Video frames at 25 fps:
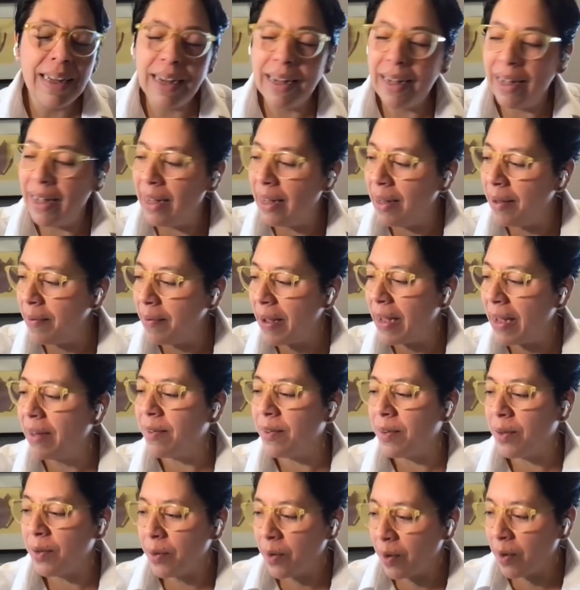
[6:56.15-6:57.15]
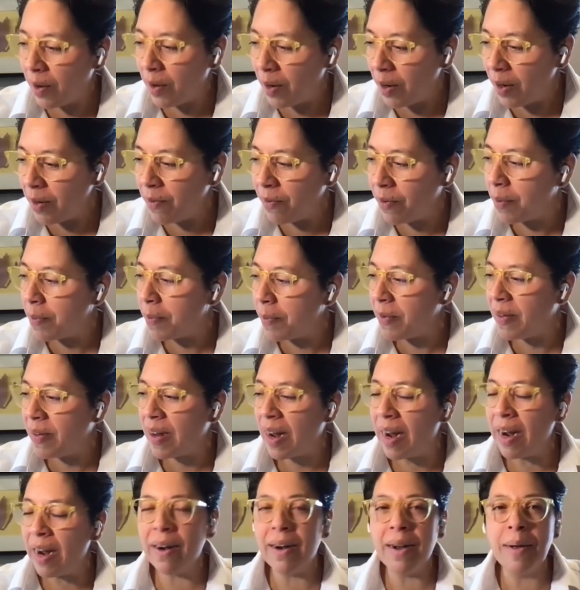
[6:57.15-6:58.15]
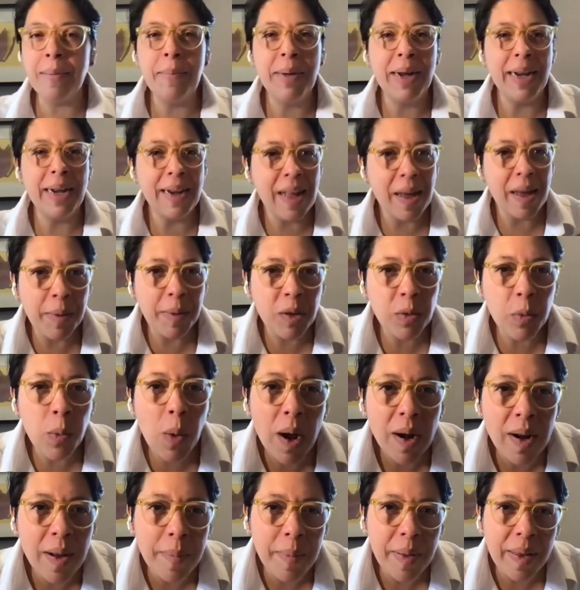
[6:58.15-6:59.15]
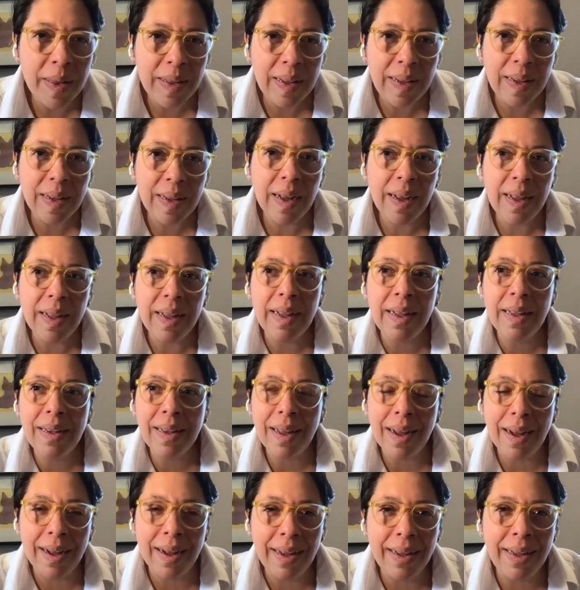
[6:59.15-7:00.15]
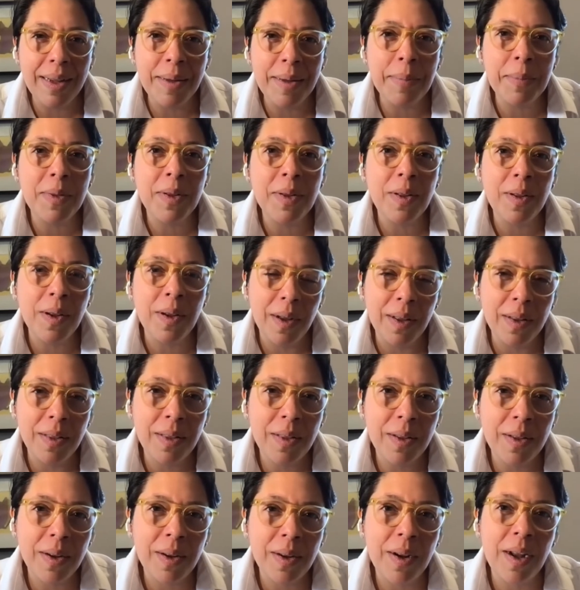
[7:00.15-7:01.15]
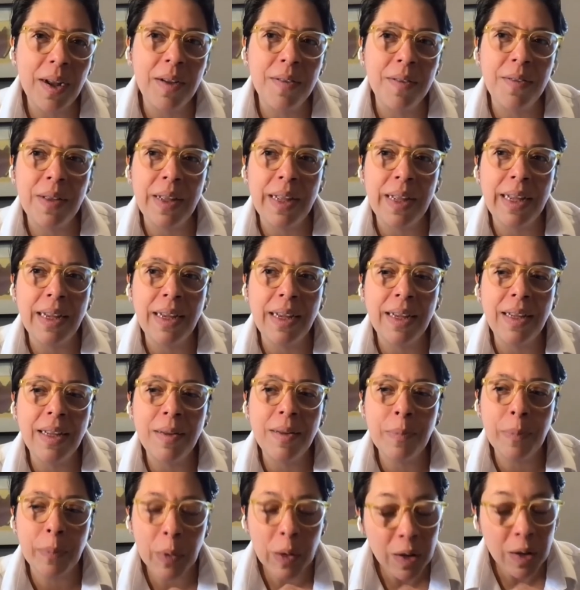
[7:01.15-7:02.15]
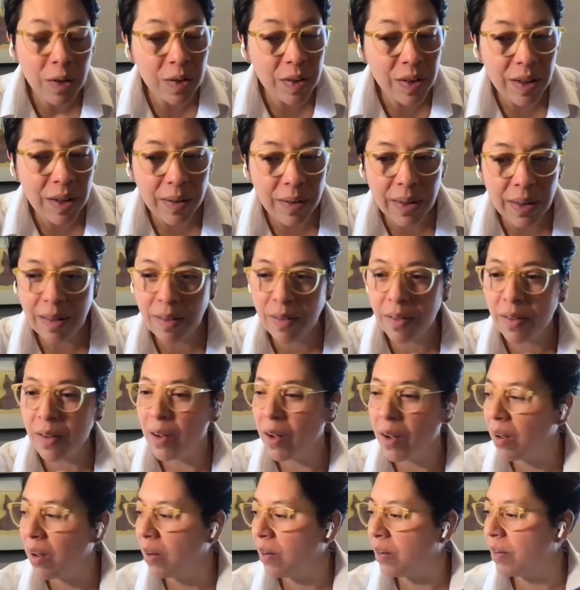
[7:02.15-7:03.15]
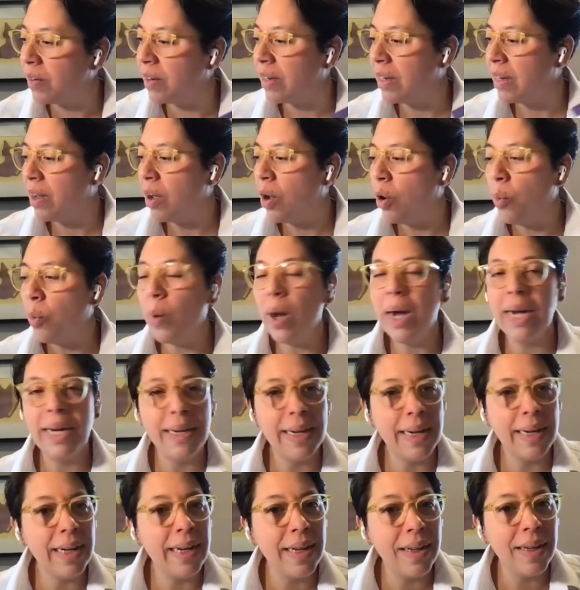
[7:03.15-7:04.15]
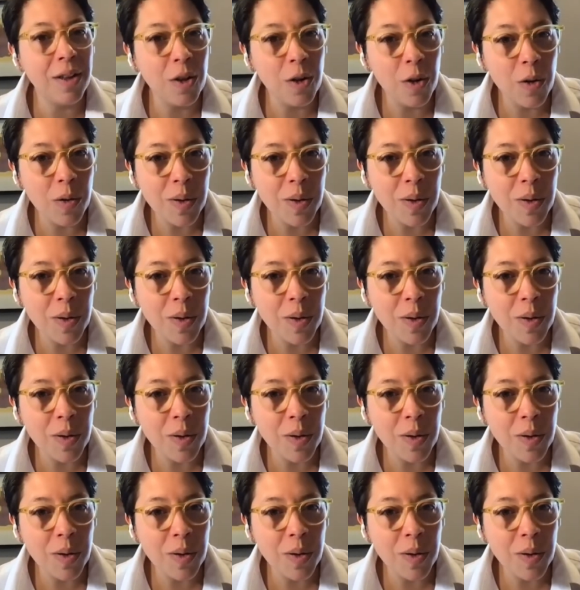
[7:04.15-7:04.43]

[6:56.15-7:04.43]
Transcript: Uh, as you heard from Sarah, my name is Juana Medina, and I am the author of a book series called Juana and